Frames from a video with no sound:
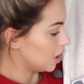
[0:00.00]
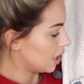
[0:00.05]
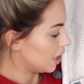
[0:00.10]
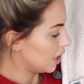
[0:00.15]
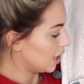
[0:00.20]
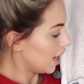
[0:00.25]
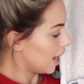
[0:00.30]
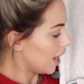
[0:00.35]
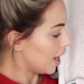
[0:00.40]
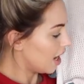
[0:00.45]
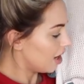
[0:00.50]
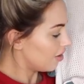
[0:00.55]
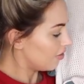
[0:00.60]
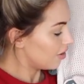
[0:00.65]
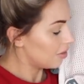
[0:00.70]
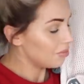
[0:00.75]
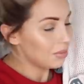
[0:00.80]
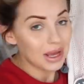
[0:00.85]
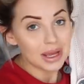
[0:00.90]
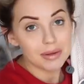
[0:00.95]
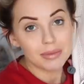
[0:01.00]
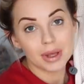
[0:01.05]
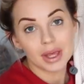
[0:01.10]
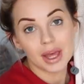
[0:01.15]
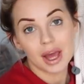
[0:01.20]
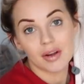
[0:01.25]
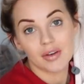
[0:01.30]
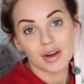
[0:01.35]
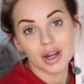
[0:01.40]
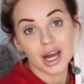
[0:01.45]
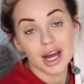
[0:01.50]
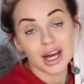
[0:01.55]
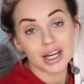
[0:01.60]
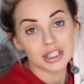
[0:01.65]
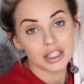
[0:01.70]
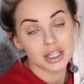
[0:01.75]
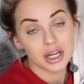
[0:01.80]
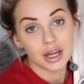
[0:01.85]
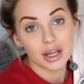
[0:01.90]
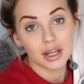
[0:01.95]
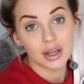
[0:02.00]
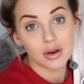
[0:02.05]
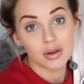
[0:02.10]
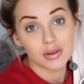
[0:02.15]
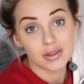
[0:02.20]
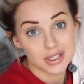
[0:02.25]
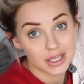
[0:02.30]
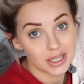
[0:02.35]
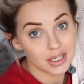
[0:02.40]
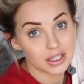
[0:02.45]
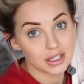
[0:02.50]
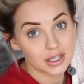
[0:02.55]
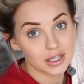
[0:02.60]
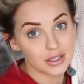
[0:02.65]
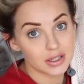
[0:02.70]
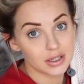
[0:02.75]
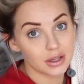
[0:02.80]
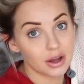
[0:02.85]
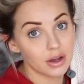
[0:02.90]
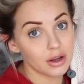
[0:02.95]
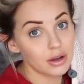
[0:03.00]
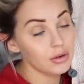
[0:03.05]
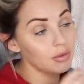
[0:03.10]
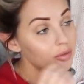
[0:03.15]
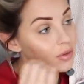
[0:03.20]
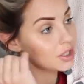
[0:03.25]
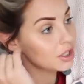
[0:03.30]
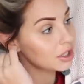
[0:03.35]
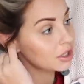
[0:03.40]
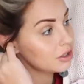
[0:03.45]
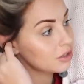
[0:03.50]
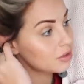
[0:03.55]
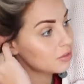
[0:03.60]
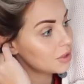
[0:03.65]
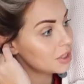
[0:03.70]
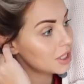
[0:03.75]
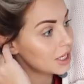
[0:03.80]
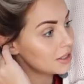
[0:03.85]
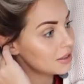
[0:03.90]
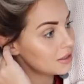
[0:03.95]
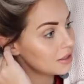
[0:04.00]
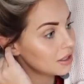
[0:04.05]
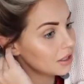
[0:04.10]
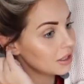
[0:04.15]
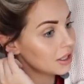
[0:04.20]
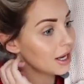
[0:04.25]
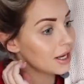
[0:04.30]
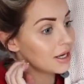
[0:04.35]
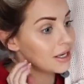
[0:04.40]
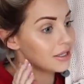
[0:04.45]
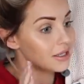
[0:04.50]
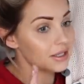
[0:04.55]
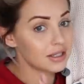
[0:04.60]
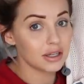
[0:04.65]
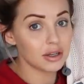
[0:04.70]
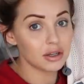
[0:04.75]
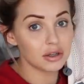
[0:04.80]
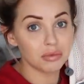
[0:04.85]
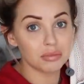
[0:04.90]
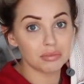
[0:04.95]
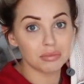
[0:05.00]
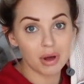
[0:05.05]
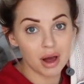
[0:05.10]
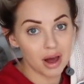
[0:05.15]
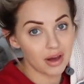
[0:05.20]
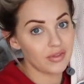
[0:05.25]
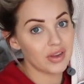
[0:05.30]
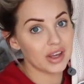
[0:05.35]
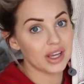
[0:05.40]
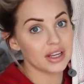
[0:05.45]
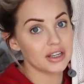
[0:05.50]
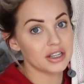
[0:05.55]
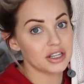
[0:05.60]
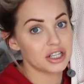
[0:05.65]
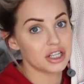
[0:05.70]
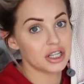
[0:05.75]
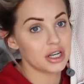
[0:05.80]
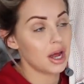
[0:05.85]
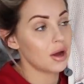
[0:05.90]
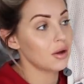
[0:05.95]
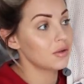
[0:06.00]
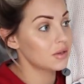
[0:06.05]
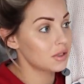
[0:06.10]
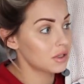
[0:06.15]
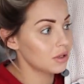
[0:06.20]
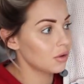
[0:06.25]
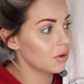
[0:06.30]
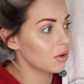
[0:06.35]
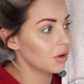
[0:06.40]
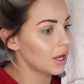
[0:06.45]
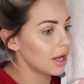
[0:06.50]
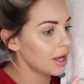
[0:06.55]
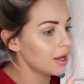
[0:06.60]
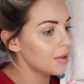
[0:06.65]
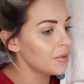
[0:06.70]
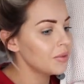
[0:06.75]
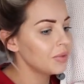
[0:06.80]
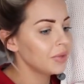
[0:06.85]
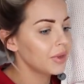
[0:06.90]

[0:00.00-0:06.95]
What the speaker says: And I have a baby carrier, actually, I got 6 years ago, which I use with Jensen, and it's still perfect condition now. I've still got it.